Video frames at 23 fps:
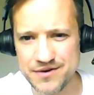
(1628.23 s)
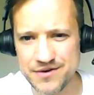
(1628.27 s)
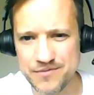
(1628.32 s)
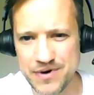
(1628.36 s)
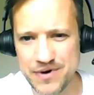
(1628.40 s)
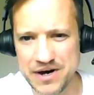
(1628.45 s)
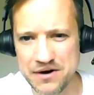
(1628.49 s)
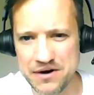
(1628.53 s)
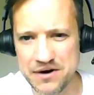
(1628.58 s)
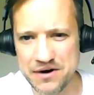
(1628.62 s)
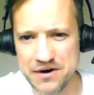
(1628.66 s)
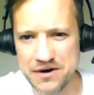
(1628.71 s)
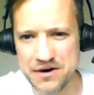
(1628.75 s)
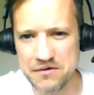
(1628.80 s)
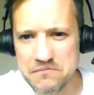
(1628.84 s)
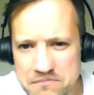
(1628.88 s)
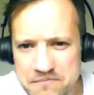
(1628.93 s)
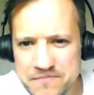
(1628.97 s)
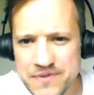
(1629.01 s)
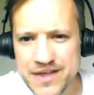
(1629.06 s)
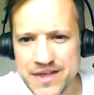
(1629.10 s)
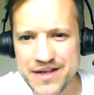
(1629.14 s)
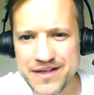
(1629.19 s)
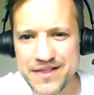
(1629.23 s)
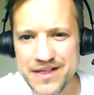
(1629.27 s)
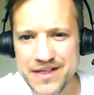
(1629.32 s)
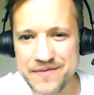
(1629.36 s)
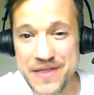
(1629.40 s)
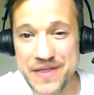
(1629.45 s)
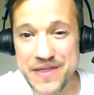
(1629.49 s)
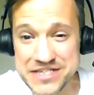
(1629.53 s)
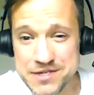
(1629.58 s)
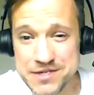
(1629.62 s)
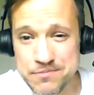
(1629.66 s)
Well,
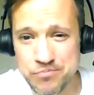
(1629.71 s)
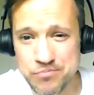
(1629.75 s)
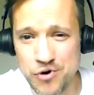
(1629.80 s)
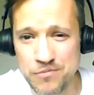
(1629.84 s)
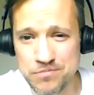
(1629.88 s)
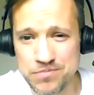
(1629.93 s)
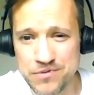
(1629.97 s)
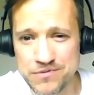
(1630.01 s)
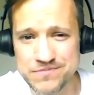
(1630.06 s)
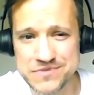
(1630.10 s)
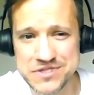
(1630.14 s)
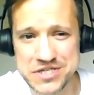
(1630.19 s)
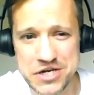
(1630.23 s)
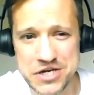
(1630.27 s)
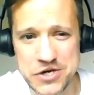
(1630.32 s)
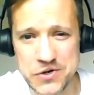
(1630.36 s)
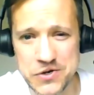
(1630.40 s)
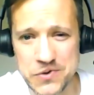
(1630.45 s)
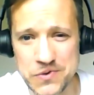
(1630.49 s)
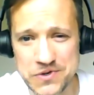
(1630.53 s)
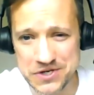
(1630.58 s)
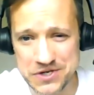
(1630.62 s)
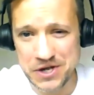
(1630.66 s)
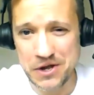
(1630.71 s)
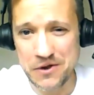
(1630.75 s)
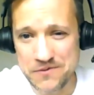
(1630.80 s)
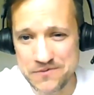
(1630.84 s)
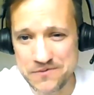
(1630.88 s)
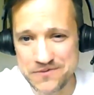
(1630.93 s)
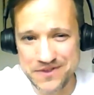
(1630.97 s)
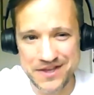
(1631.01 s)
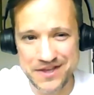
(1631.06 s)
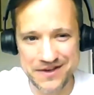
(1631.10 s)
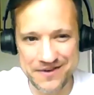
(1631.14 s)
that's a problem too. You
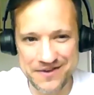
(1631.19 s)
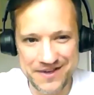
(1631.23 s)
know,